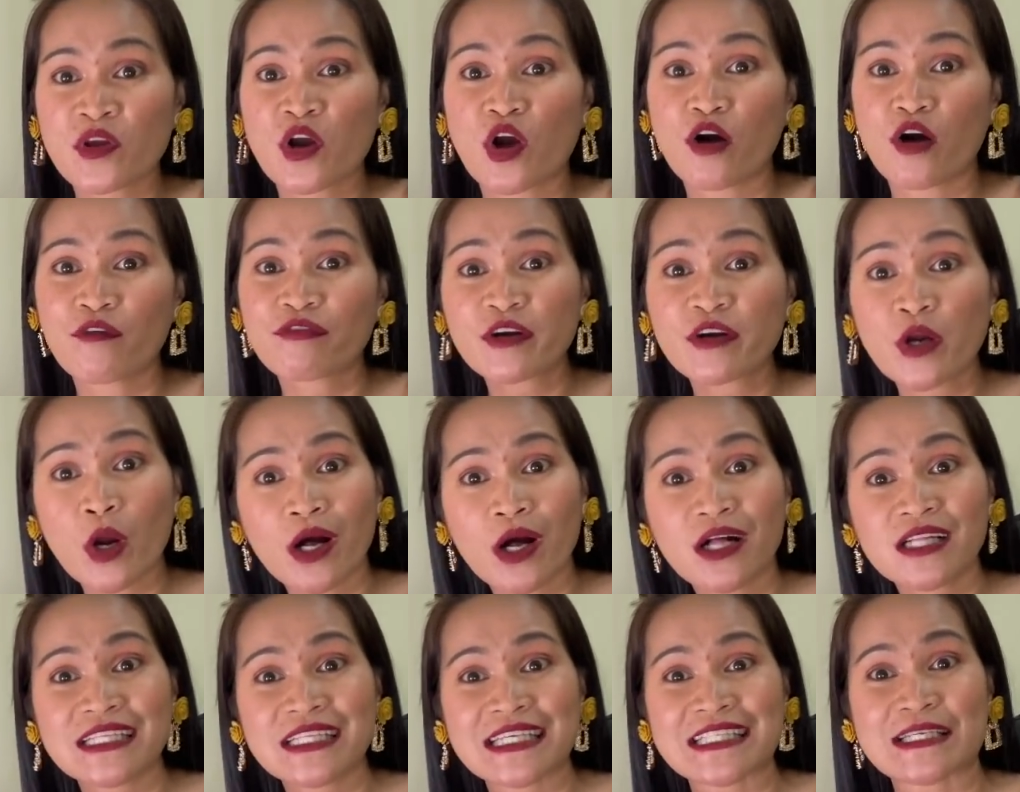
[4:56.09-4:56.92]

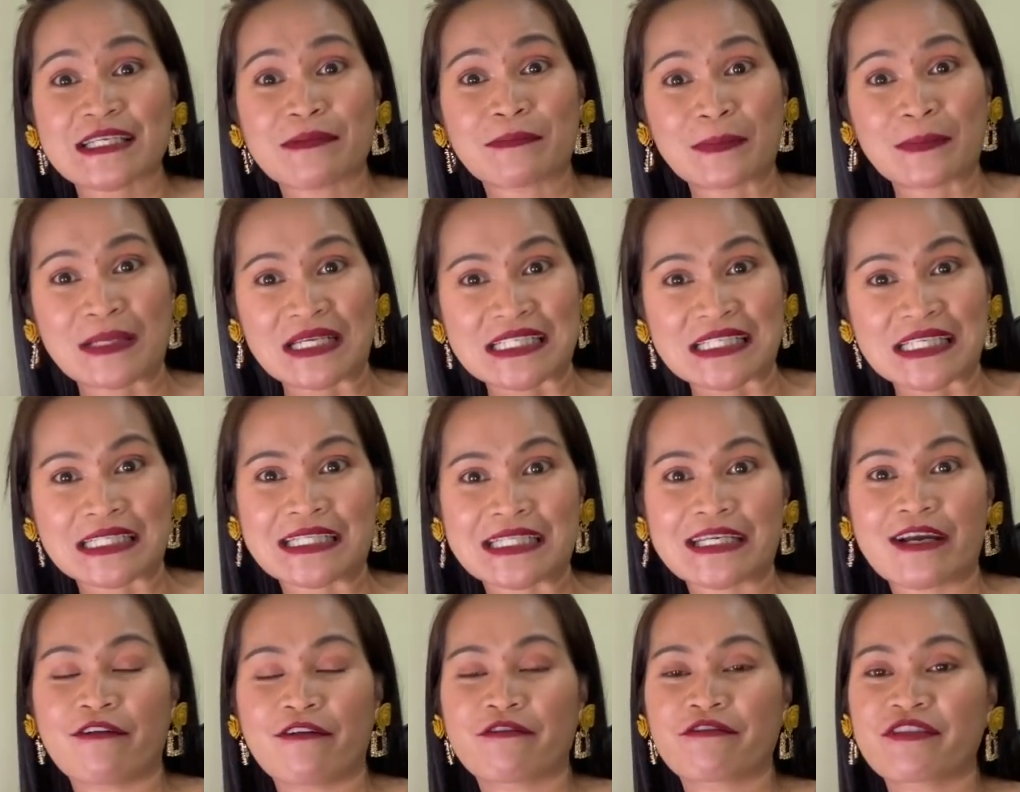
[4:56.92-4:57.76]
Overall, the
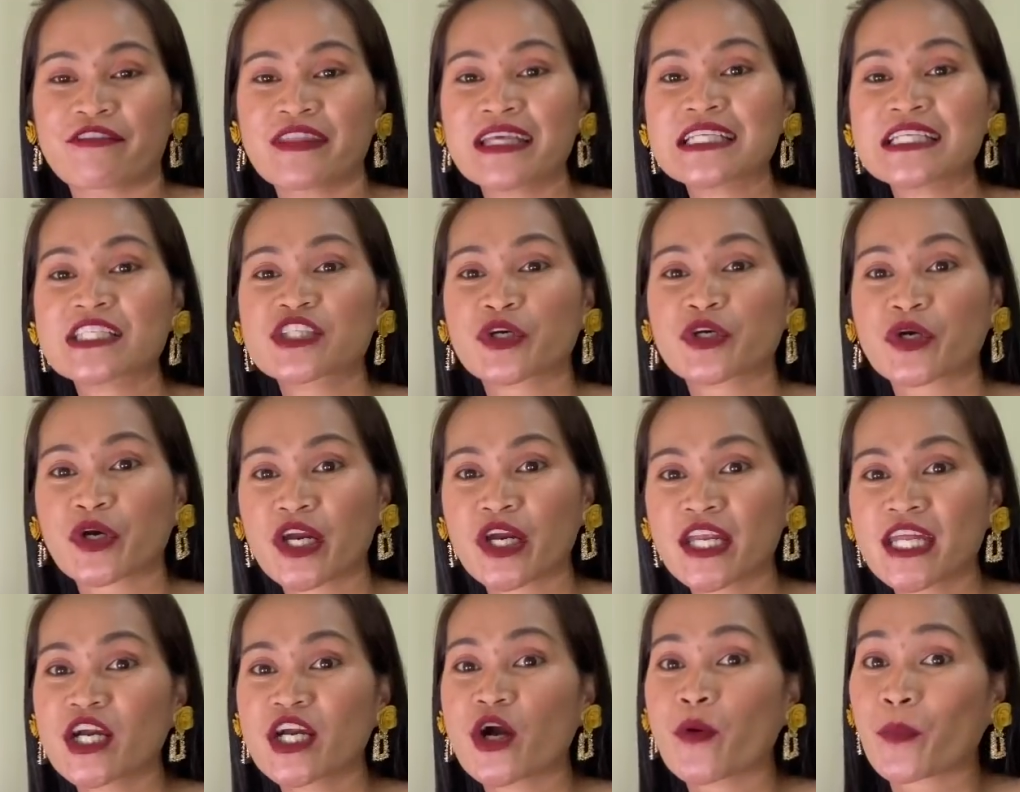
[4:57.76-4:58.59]
simplicity of this
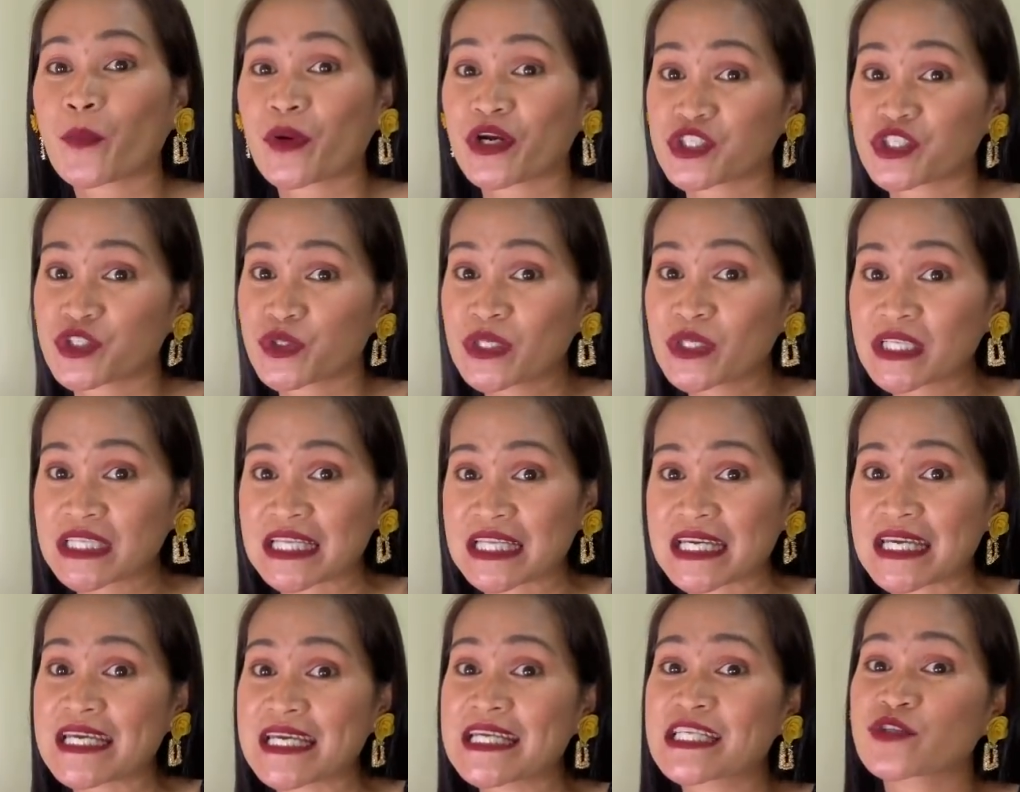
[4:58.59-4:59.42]
earning
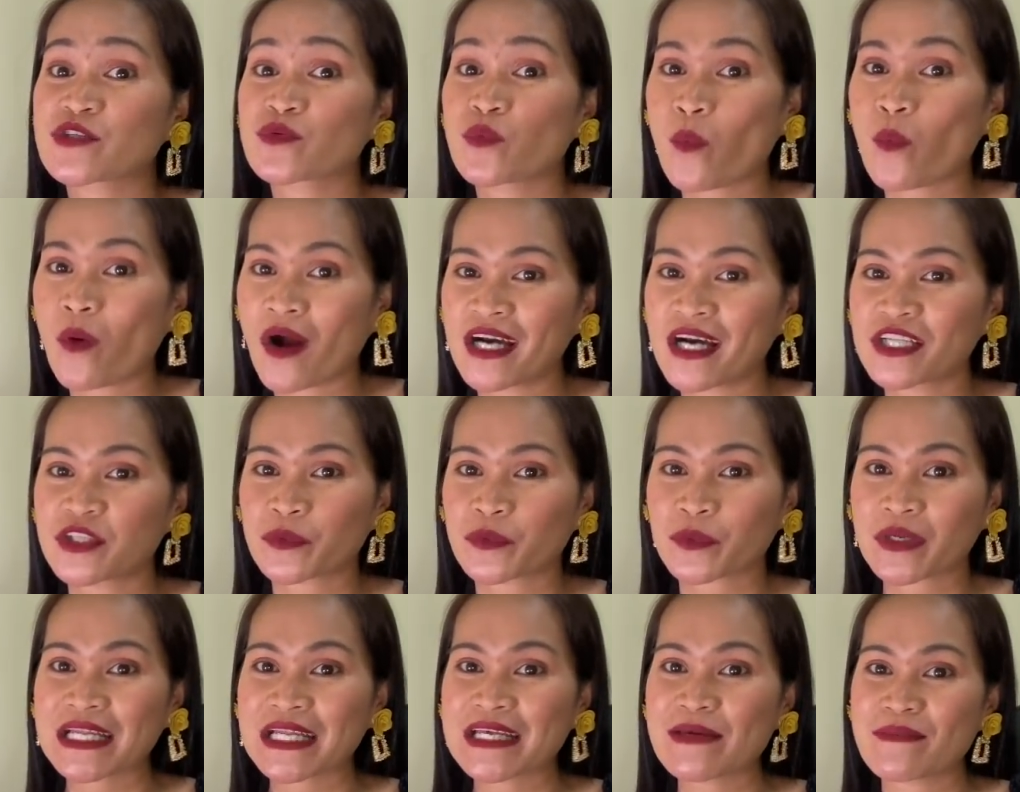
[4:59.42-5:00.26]
opportunity is what
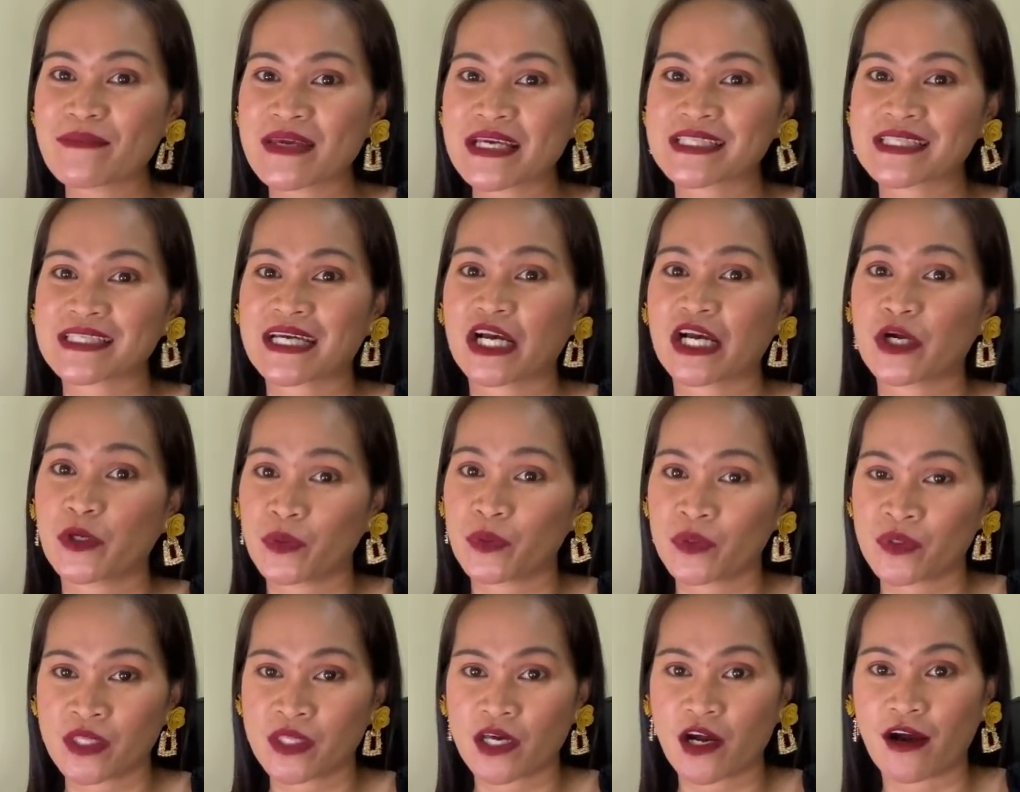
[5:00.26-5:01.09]
really makes a
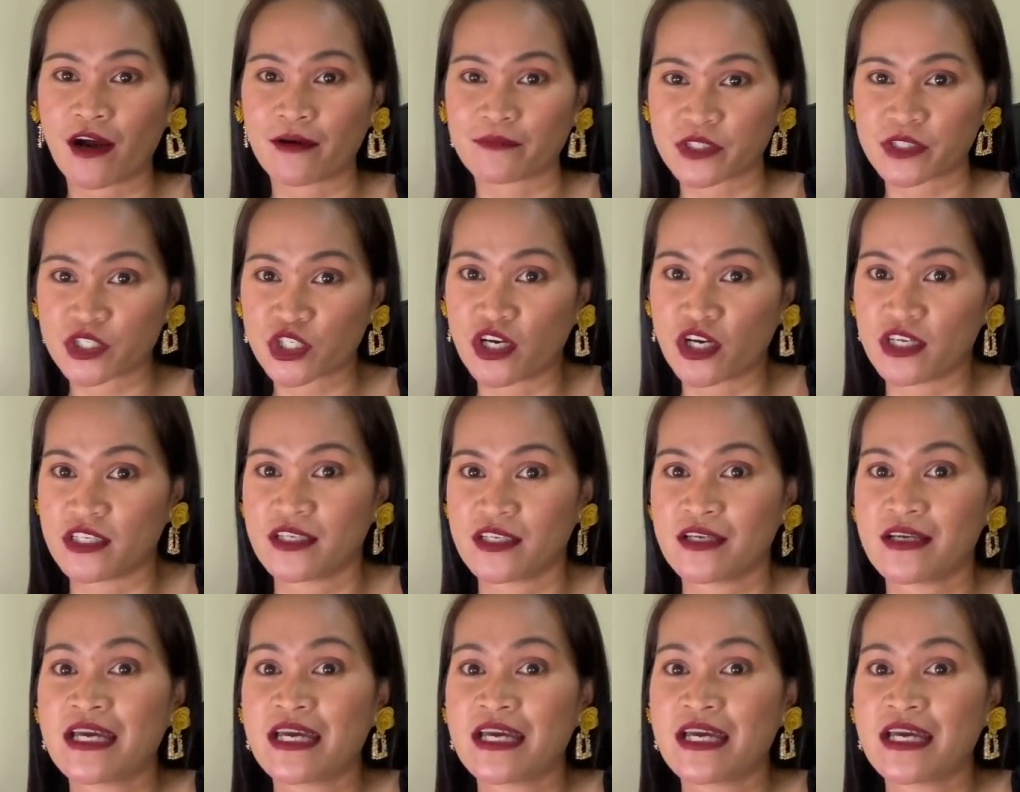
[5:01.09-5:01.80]
good option.